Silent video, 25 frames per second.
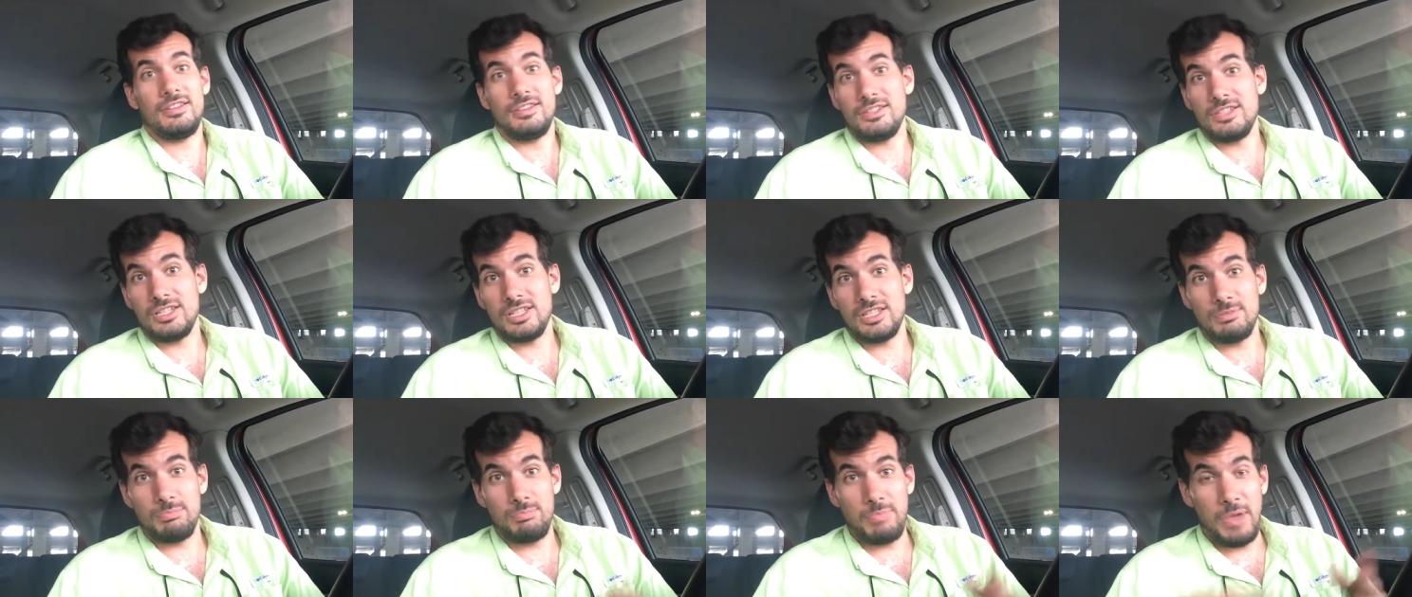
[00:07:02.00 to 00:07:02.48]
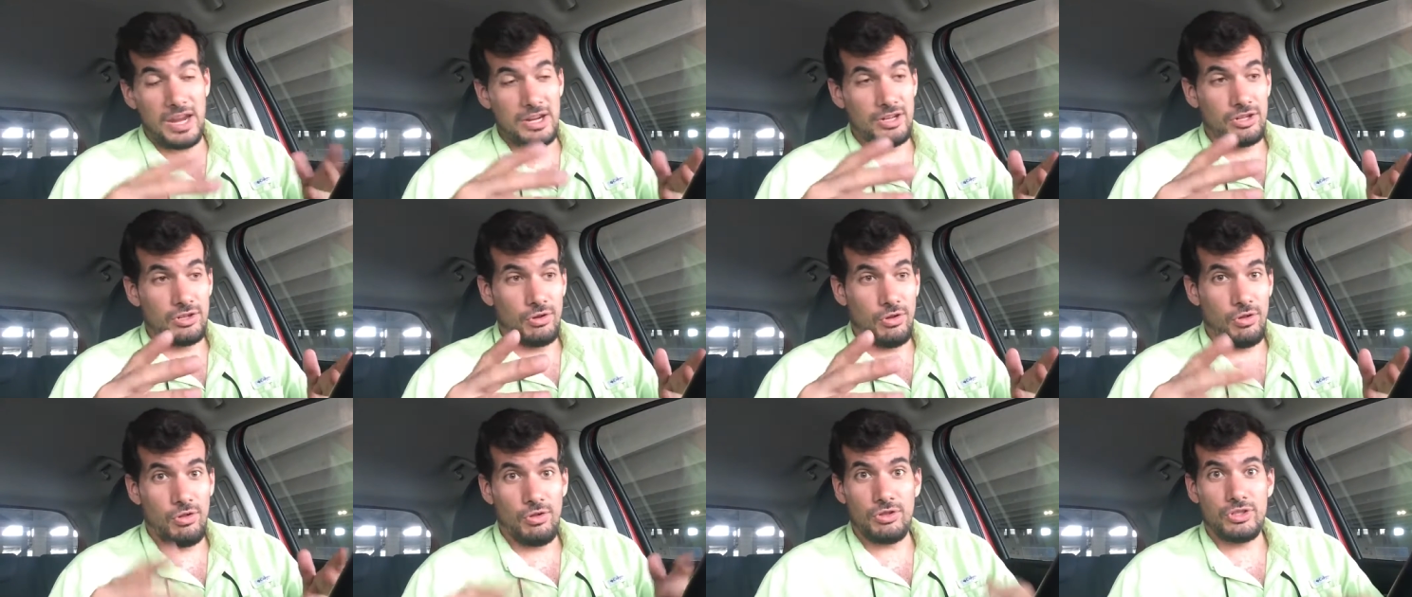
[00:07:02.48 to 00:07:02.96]

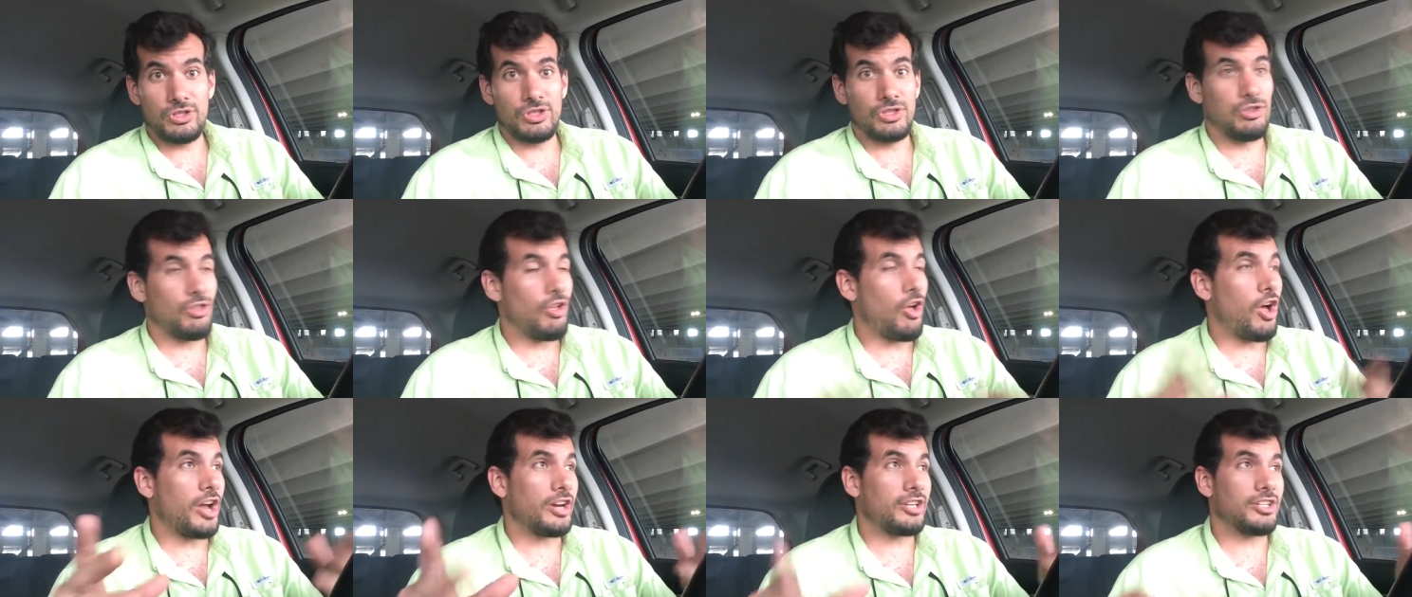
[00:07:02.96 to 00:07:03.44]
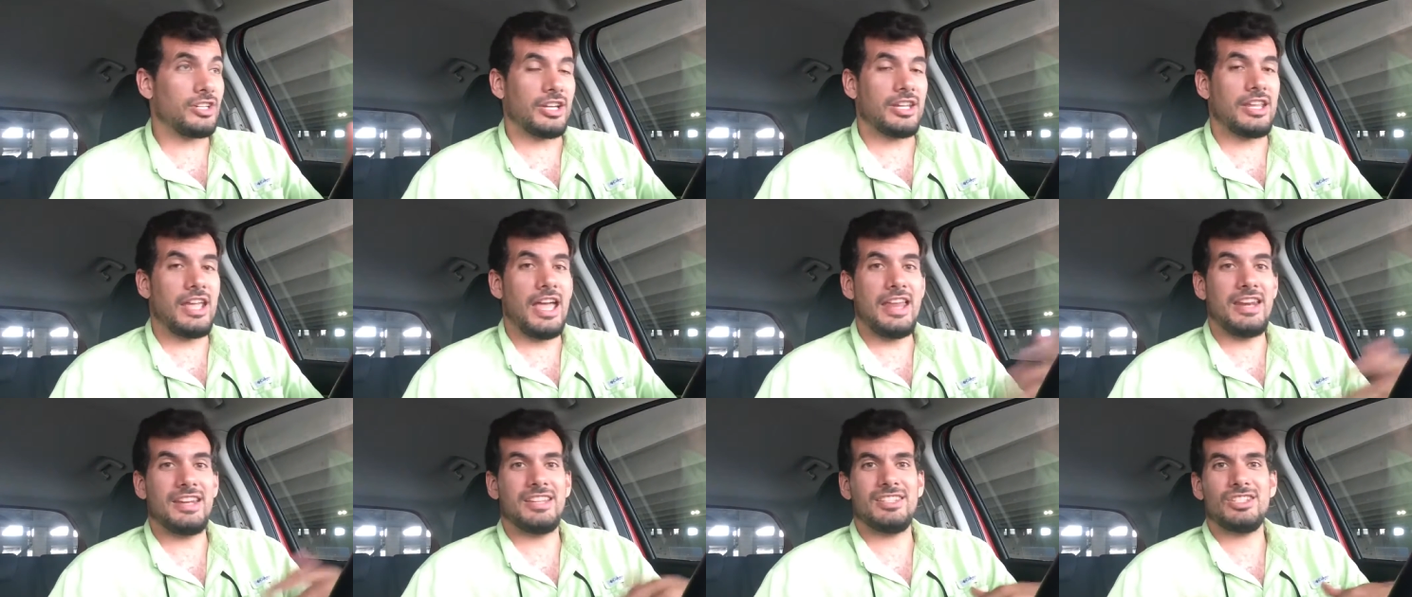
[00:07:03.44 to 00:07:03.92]
special slosh
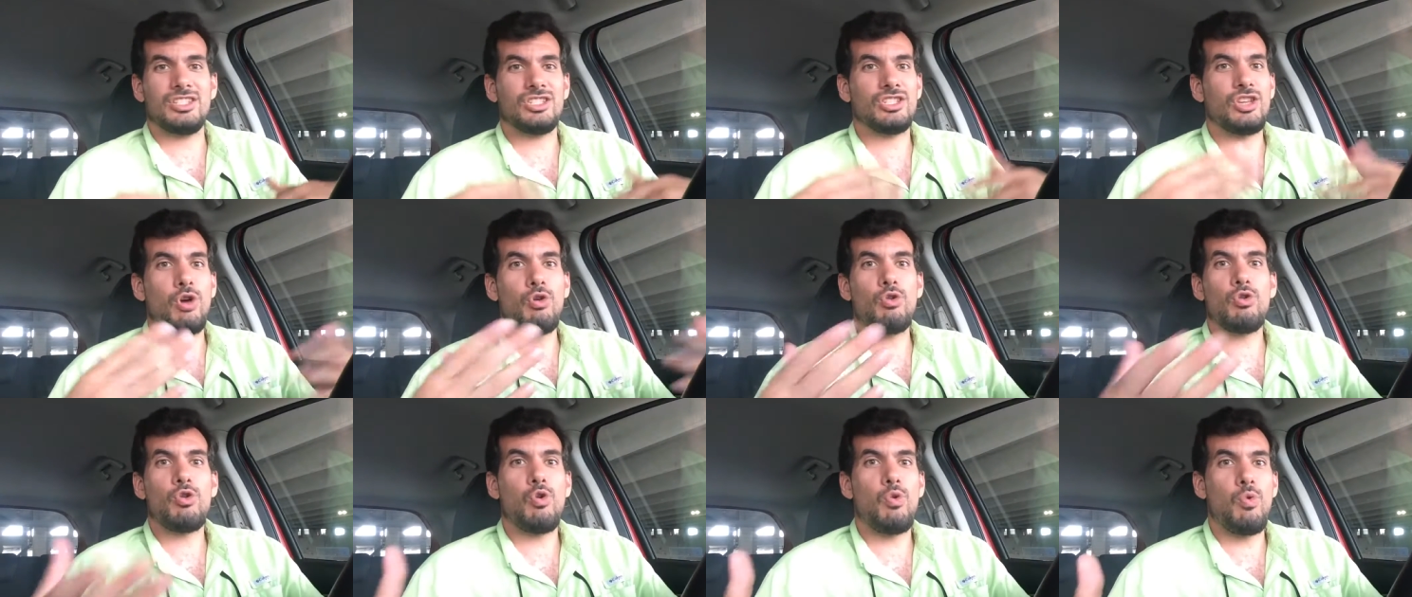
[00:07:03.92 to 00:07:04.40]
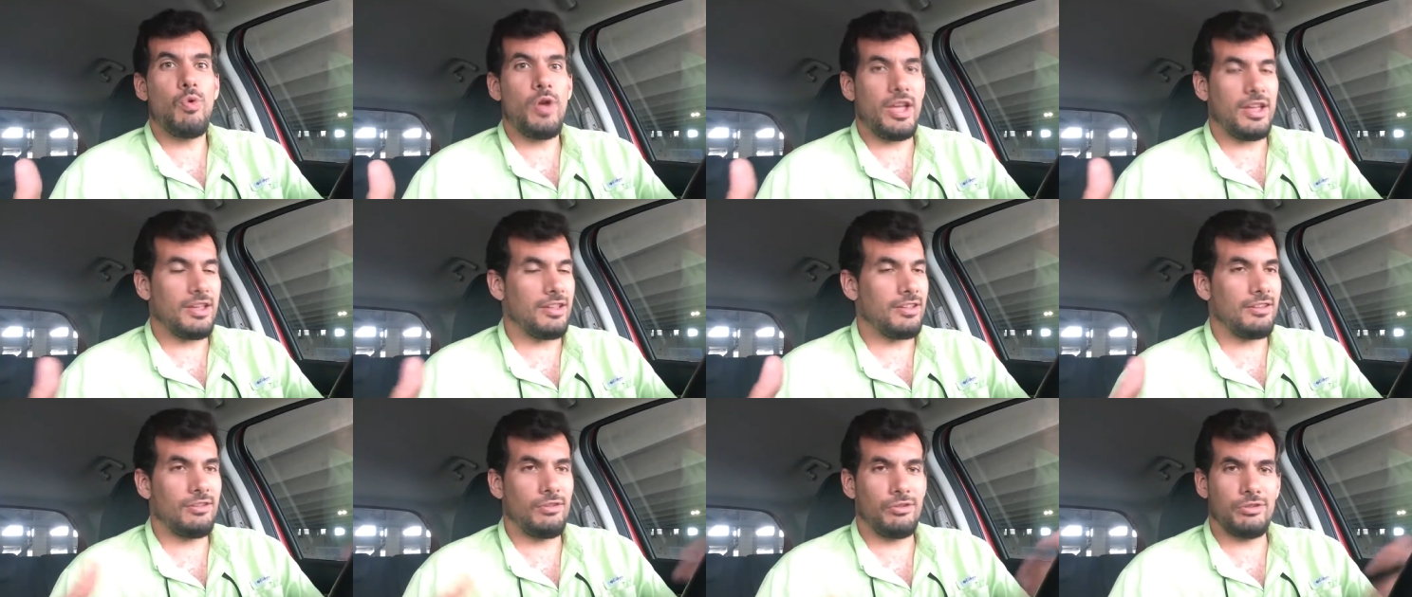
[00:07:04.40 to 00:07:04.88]
again, it's so
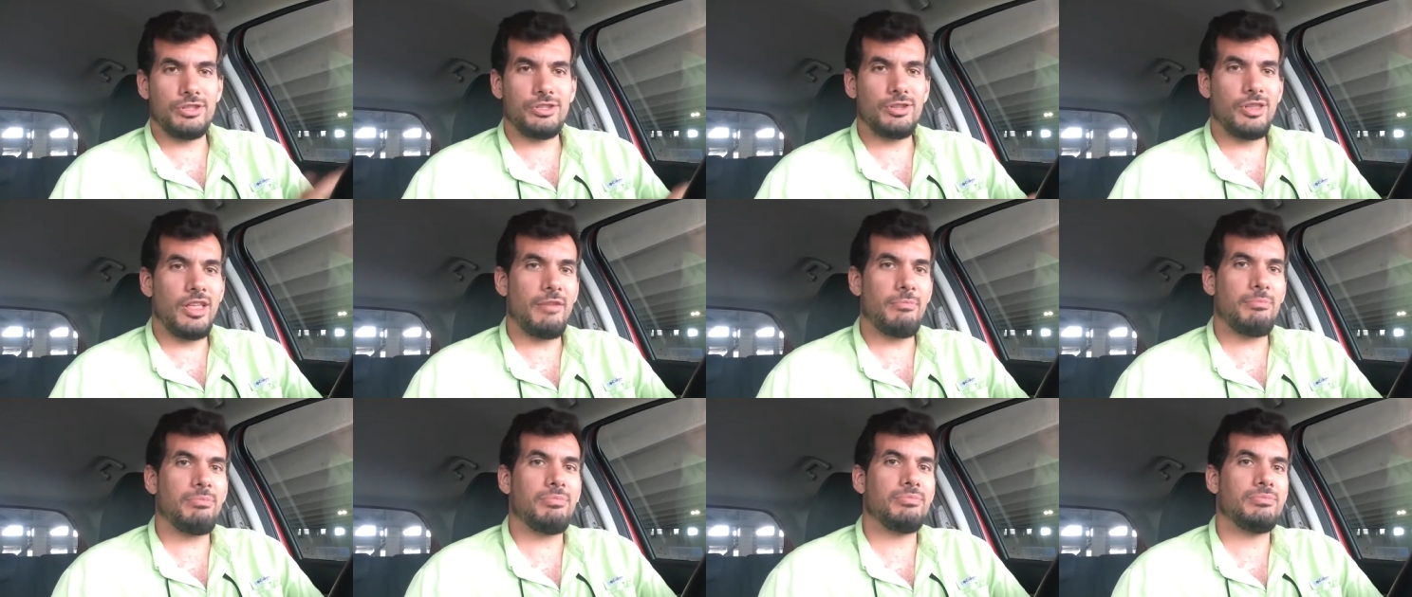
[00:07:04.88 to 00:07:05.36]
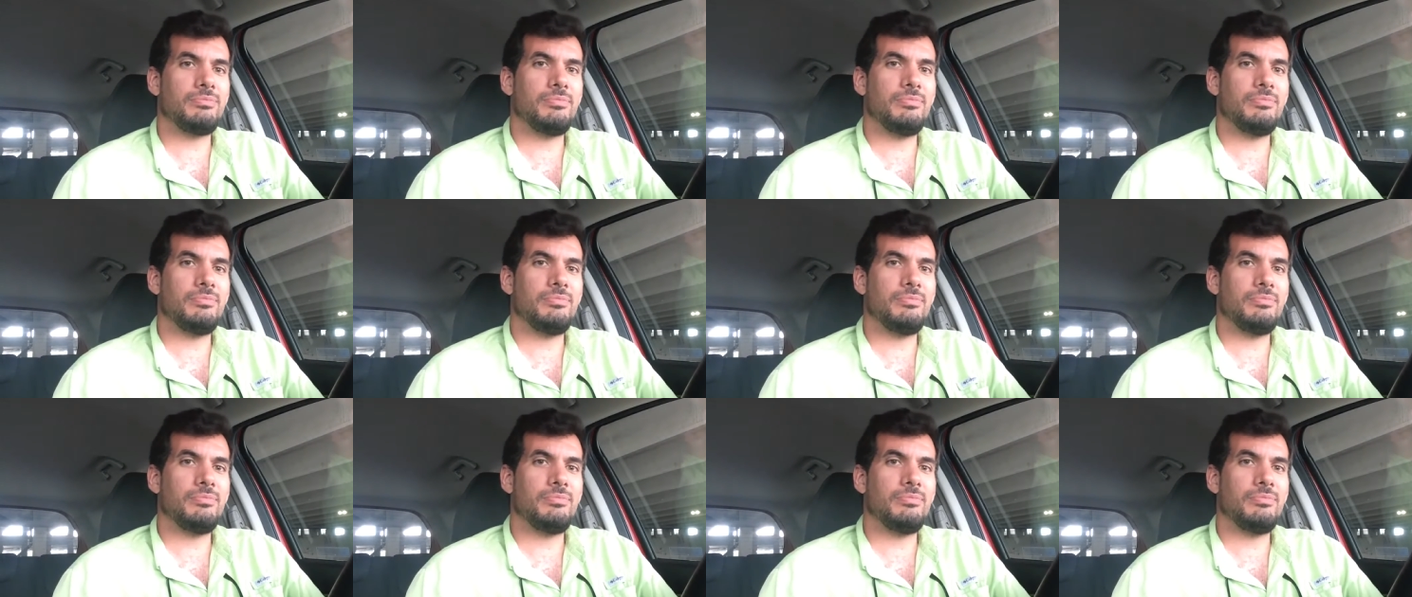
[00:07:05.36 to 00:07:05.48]
quick, you'll still have